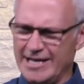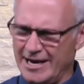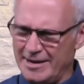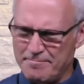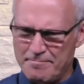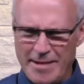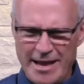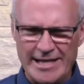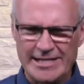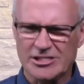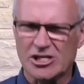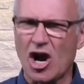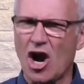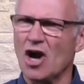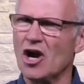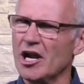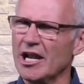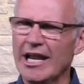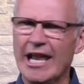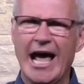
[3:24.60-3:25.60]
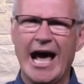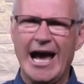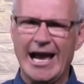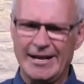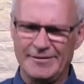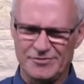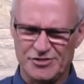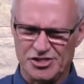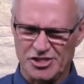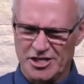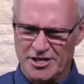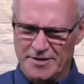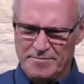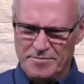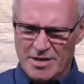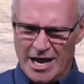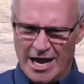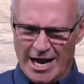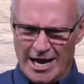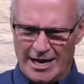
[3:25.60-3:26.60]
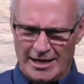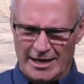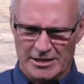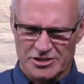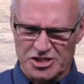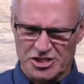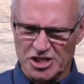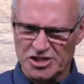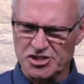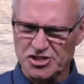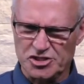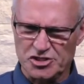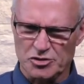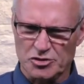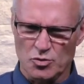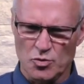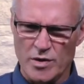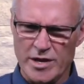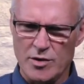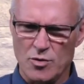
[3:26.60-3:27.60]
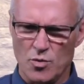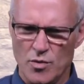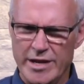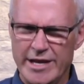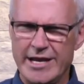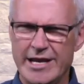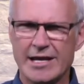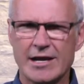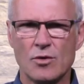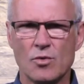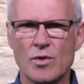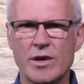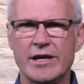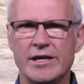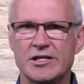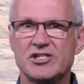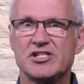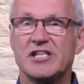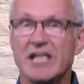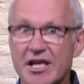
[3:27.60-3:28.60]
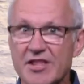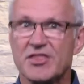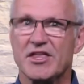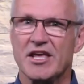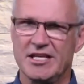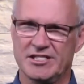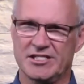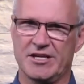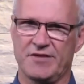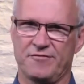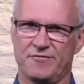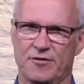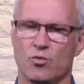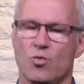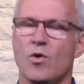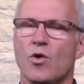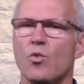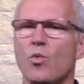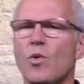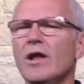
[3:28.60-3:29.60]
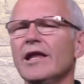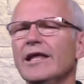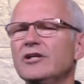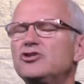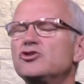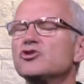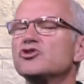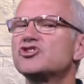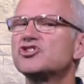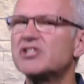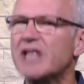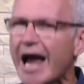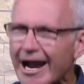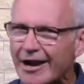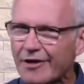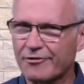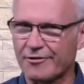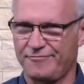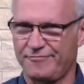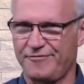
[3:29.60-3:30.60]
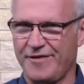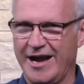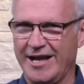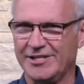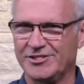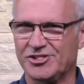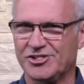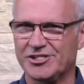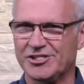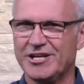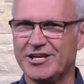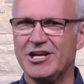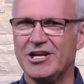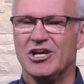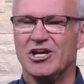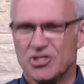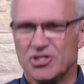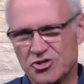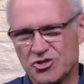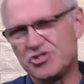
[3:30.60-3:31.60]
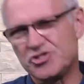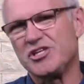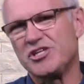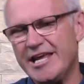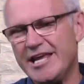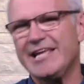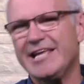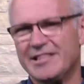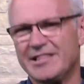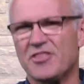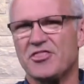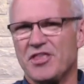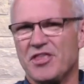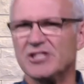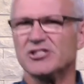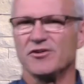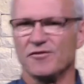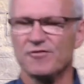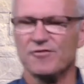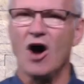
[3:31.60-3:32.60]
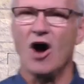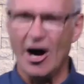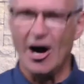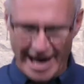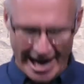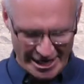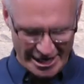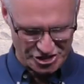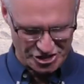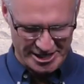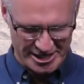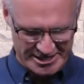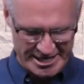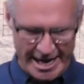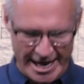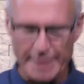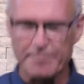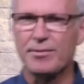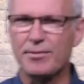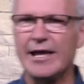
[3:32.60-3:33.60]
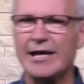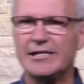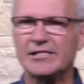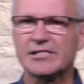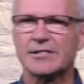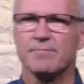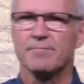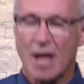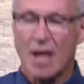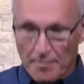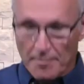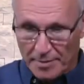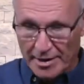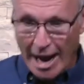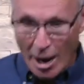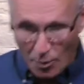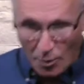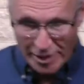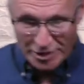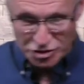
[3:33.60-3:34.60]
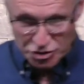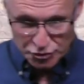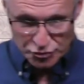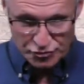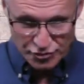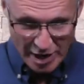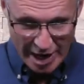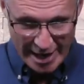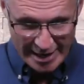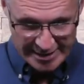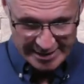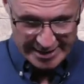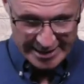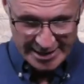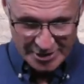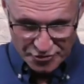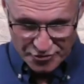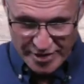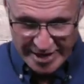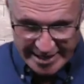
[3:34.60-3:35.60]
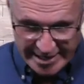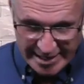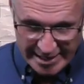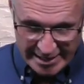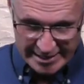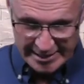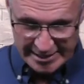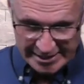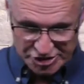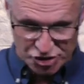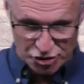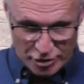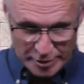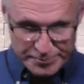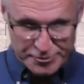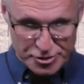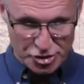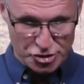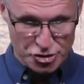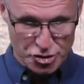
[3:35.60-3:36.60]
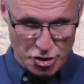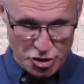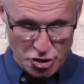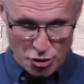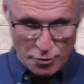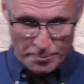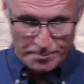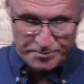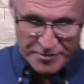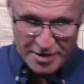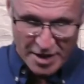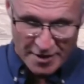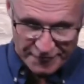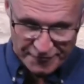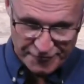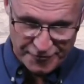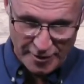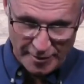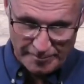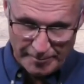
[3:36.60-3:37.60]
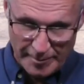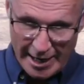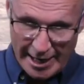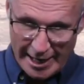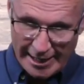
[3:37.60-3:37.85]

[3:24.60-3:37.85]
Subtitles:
Makes our lives we see things different. We're willing to sacrifice to see the things of God actually take place. But I want to read a scripture to you from